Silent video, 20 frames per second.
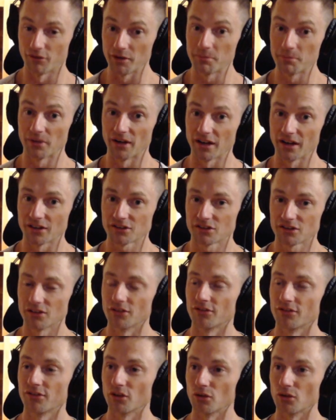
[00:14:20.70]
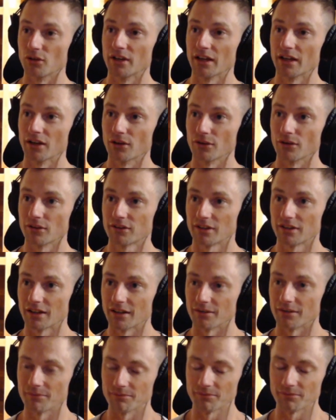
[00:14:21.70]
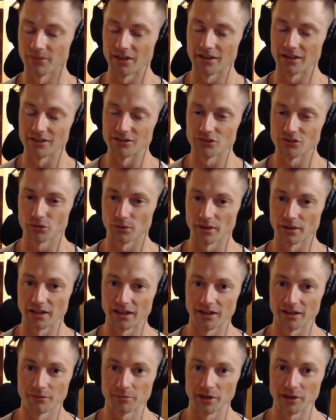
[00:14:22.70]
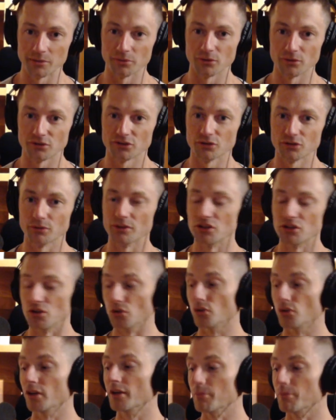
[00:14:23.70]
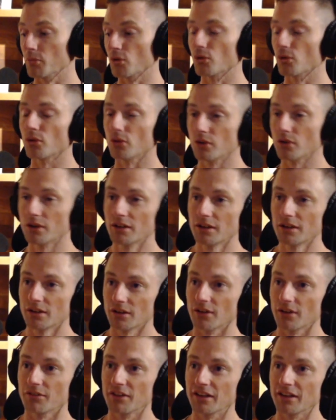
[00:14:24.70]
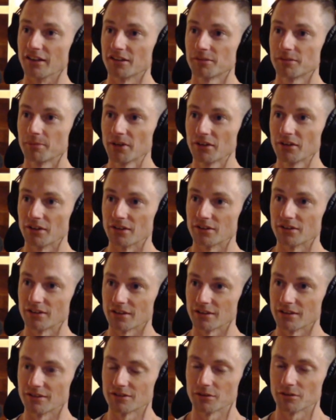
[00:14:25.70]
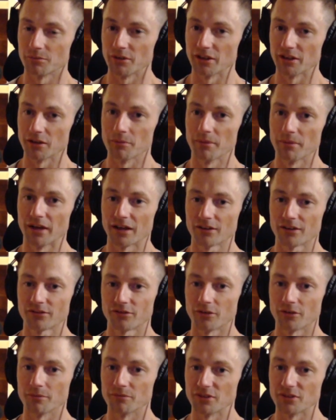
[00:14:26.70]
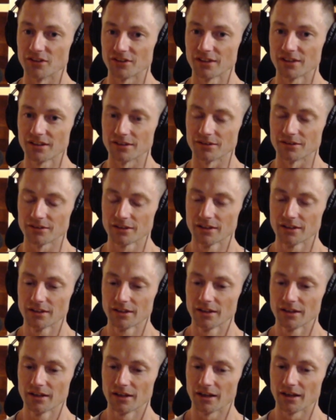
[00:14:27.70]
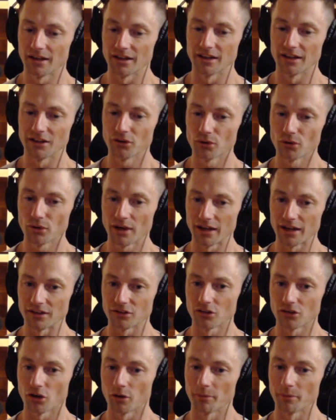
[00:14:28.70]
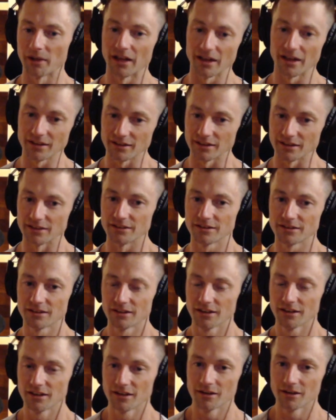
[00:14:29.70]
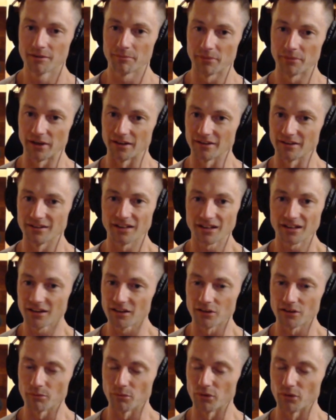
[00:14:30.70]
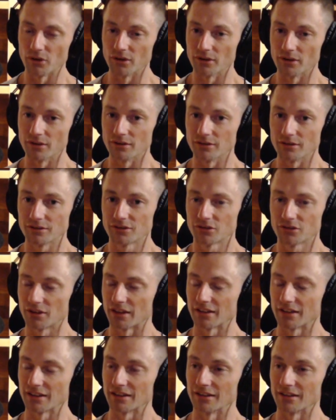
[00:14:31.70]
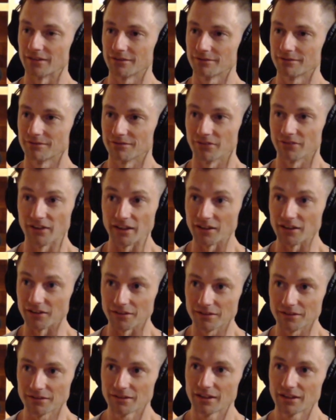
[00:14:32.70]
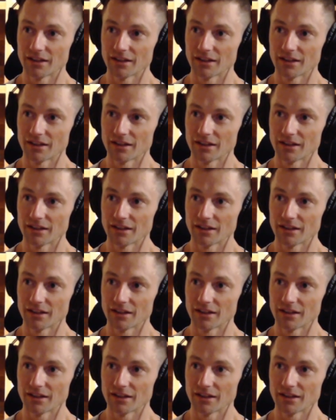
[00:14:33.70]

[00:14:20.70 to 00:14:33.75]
reproduction, for good health, and to allow people to enjoy more of the experience and to bring them back from disease. And they all had commonalities, but none of them were strictly vegan.